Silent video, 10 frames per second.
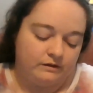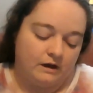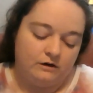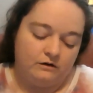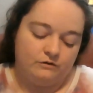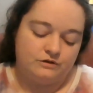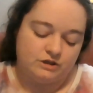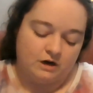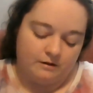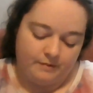a new
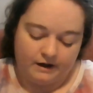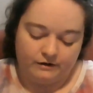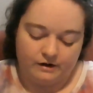shawl pattern.